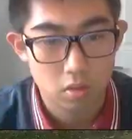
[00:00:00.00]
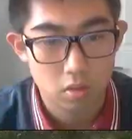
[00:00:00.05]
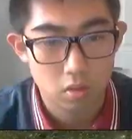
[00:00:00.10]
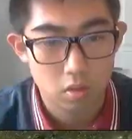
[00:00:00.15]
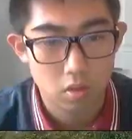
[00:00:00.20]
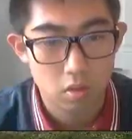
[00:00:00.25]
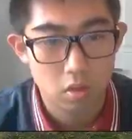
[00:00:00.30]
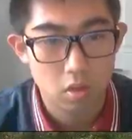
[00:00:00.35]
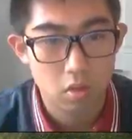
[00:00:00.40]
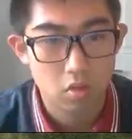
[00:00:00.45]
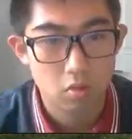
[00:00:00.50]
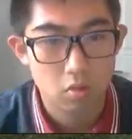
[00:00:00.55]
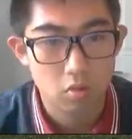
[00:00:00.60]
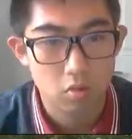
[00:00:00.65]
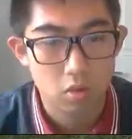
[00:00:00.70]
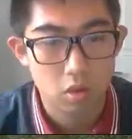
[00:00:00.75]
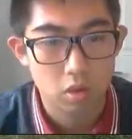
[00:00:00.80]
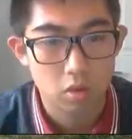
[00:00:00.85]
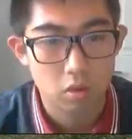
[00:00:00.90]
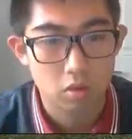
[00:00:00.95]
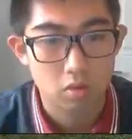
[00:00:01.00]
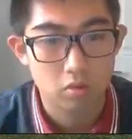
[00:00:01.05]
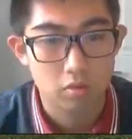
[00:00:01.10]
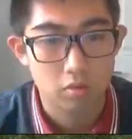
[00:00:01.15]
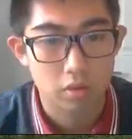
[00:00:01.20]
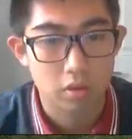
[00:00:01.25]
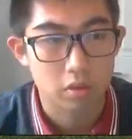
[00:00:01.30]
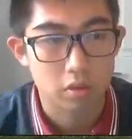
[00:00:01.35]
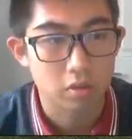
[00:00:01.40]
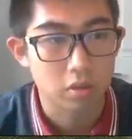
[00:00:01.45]
No, oh
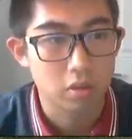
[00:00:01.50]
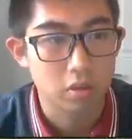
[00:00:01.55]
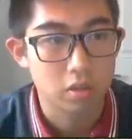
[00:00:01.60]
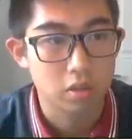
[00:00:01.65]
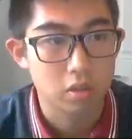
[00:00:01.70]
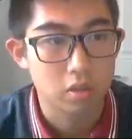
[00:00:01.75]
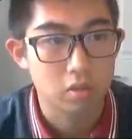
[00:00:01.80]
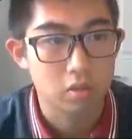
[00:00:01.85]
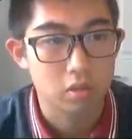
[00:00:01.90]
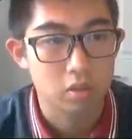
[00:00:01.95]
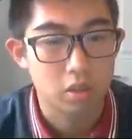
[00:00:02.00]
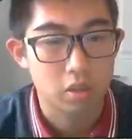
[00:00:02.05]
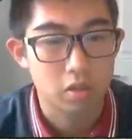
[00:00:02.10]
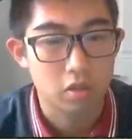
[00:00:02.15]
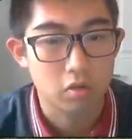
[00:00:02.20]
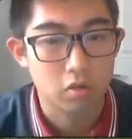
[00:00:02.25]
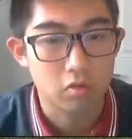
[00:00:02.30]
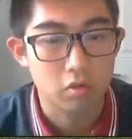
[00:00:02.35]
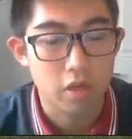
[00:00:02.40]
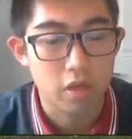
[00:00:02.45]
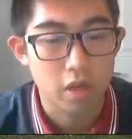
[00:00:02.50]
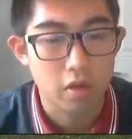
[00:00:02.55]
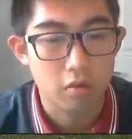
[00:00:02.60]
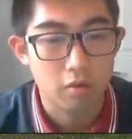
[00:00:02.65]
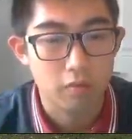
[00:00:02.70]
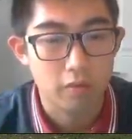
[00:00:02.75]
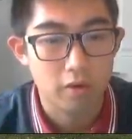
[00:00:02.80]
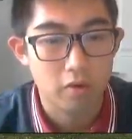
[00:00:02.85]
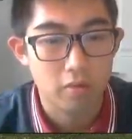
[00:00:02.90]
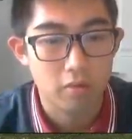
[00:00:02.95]
my god, this is gonna go down
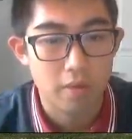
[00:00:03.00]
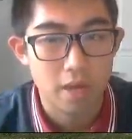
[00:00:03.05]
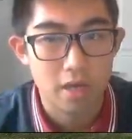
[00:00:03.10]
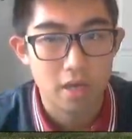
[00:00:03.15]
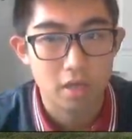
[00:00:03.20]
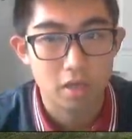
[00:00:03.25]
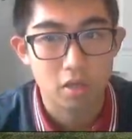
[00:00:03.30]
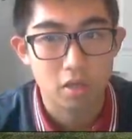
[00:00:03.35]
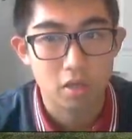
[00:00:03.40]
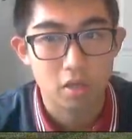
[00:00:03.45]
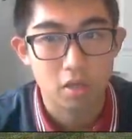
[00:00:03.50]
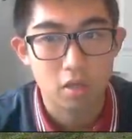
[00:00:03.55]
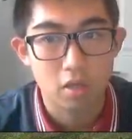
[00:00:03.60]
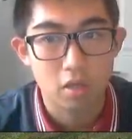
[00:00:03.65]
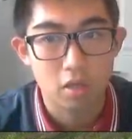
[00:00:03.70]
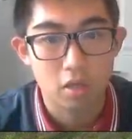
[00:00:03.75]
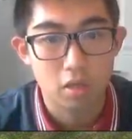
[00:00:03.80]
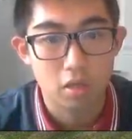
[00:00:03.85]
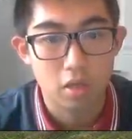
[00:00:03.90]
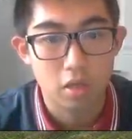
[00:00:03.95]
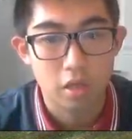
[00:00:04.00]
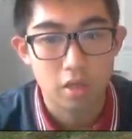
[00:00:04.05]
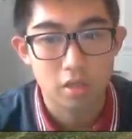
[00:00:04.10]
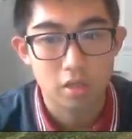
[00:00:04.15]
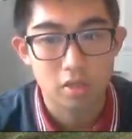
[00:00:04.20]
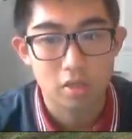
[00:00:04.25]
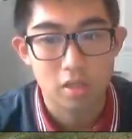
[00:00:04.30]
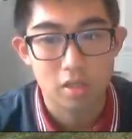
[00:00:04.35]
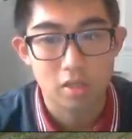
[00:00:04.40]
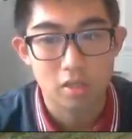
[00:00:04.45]
very badly. I can
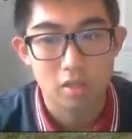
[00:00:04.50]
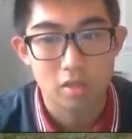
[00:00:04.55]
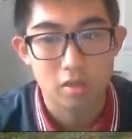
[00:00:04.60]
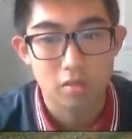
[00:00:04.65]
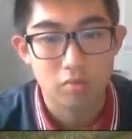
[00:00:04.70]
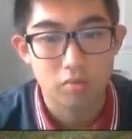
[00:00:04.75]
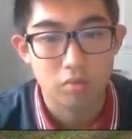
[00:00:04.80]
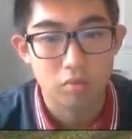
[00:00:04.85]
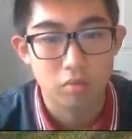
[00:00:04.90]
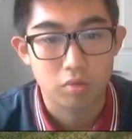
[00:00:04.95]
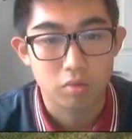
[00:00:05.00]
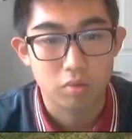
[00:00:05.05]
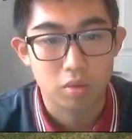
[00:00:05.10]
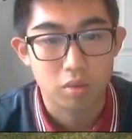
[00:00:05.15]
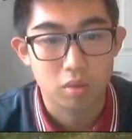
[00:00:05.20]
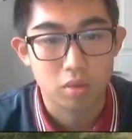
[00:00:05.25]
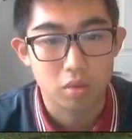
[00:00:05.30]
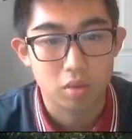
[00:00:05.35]
sense it, probably.